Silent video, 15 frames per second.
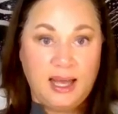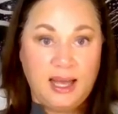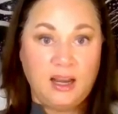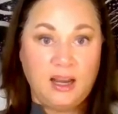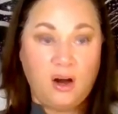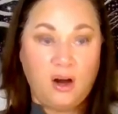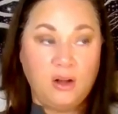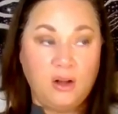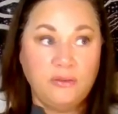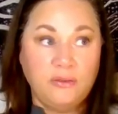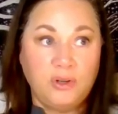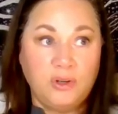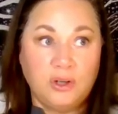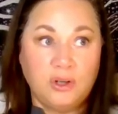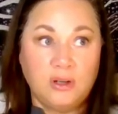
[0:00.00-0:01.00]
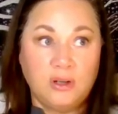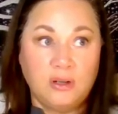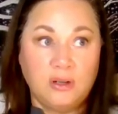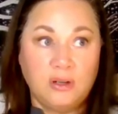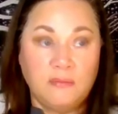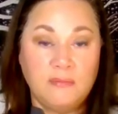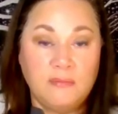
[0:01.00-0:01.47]
and all of your
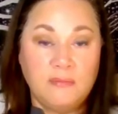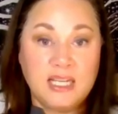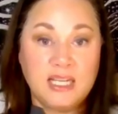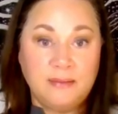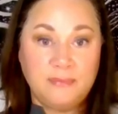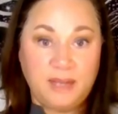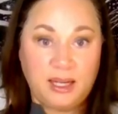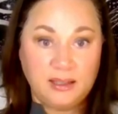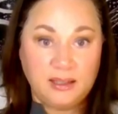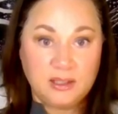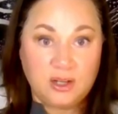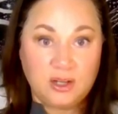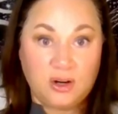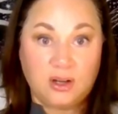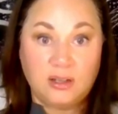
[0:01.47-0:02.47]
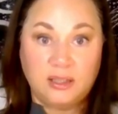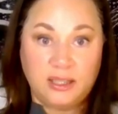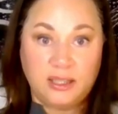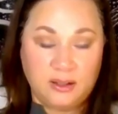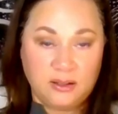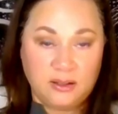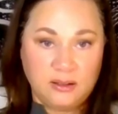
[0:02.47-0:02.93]
teammates are
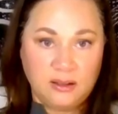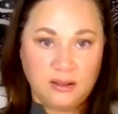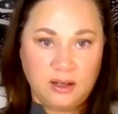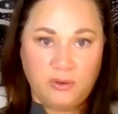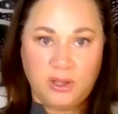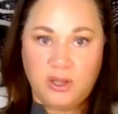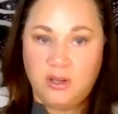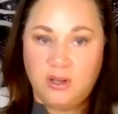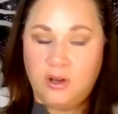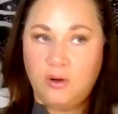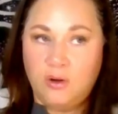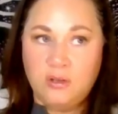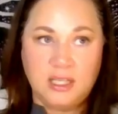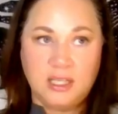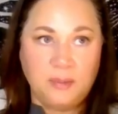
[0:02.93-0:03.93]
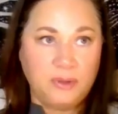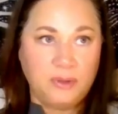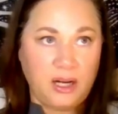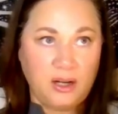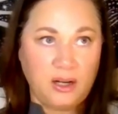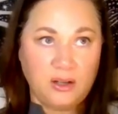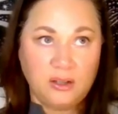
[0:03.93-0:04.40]
clear with no deep
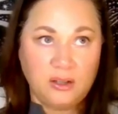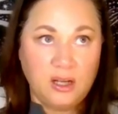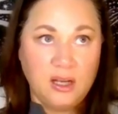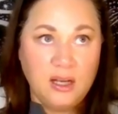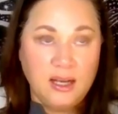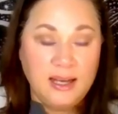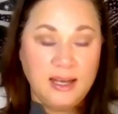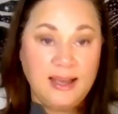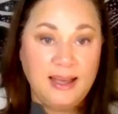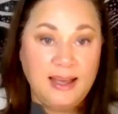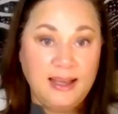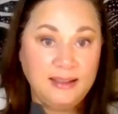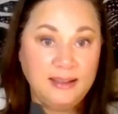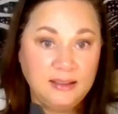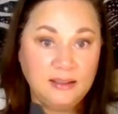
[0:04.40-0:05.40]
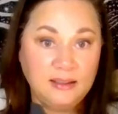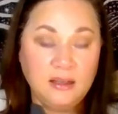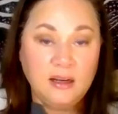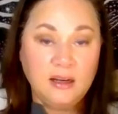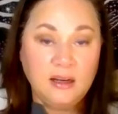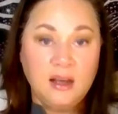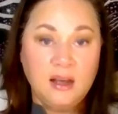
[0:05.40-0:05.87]
layered
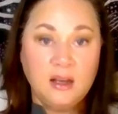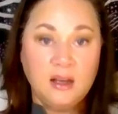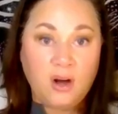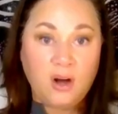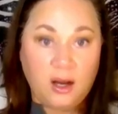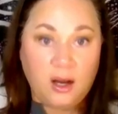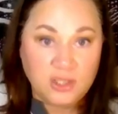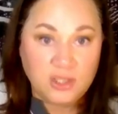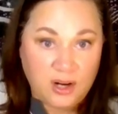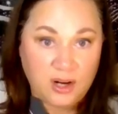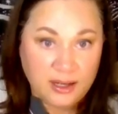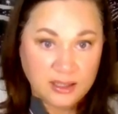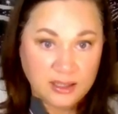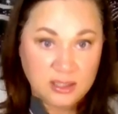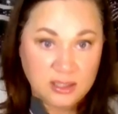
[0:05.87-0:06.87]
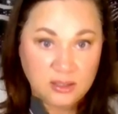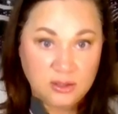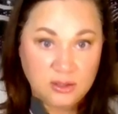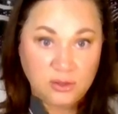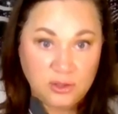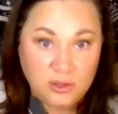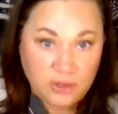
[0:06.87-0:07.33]
hidden contracts
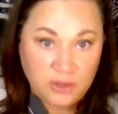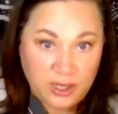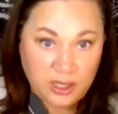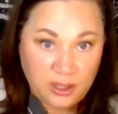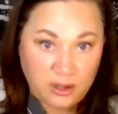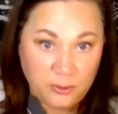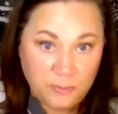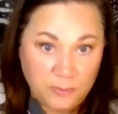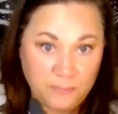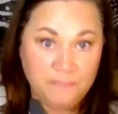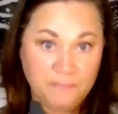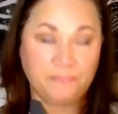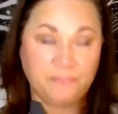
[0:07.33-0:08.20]
to the Draco,